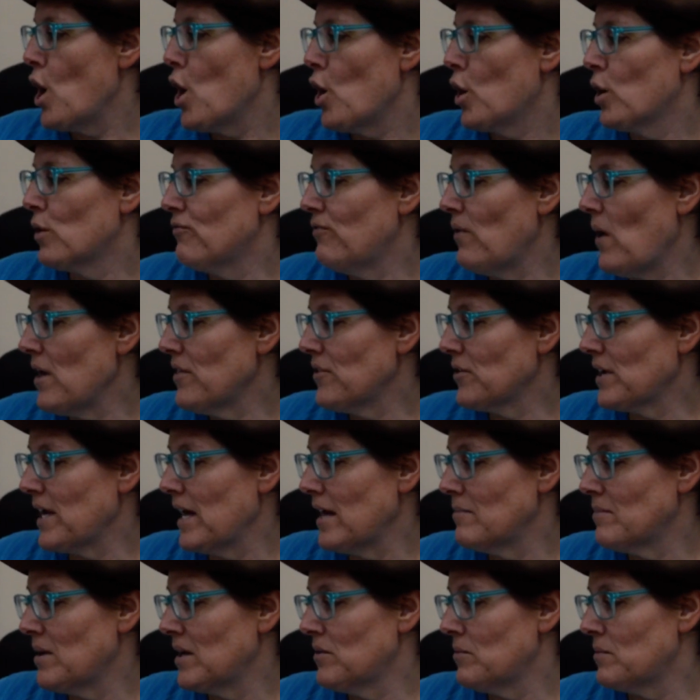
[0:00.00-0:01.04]
Her father
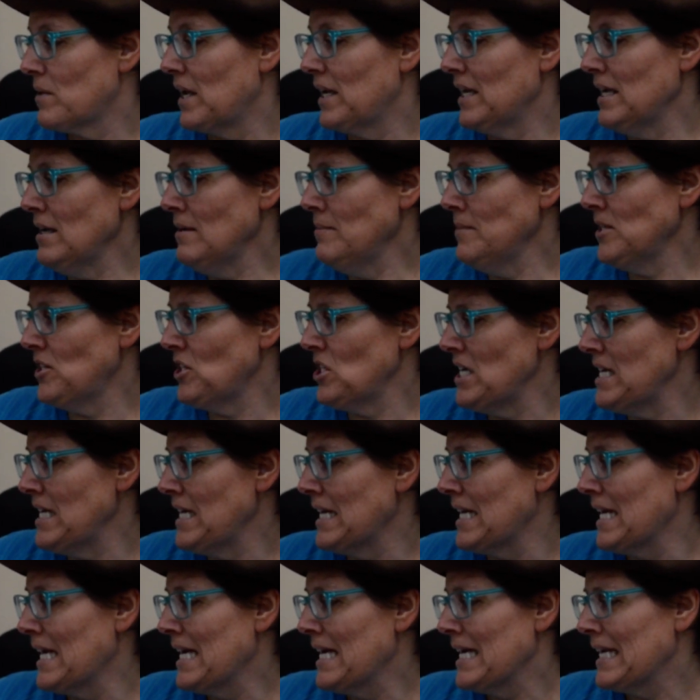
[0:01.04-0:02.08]
came on the run.
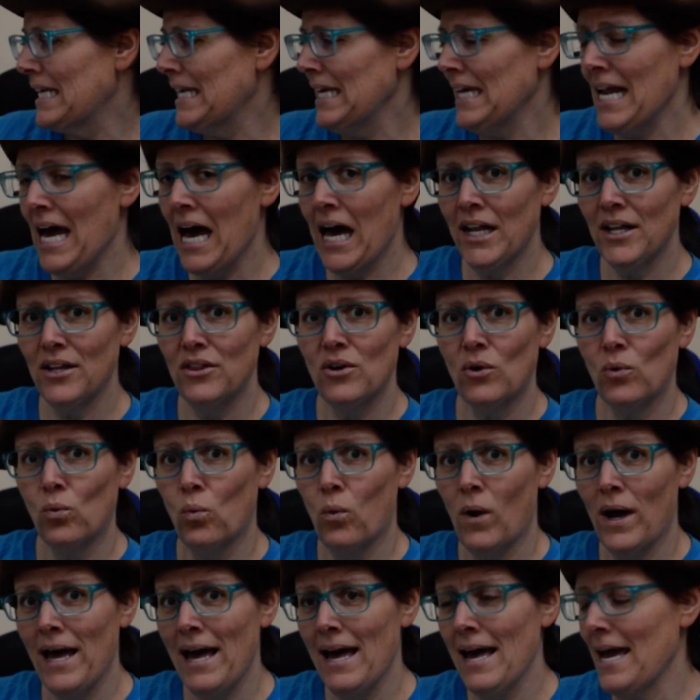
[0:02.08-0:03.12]
"Imogene, get out of the
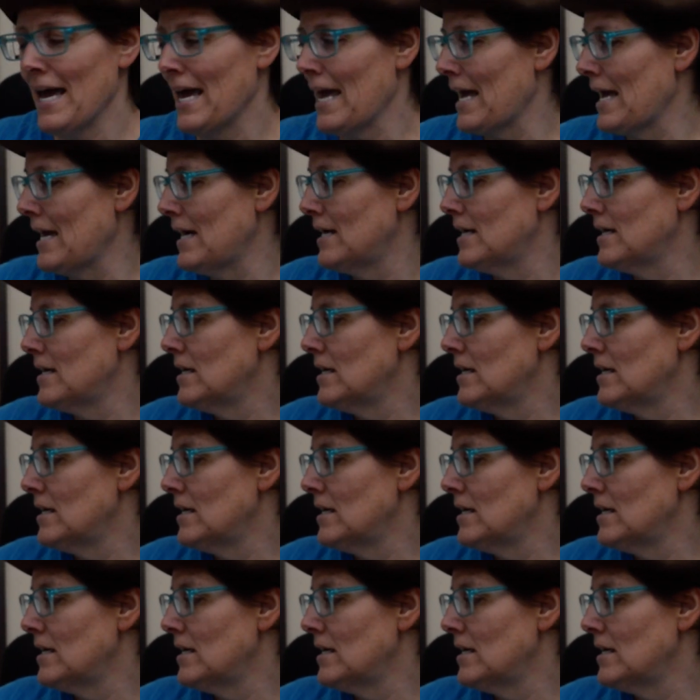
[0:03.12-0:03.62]
way!"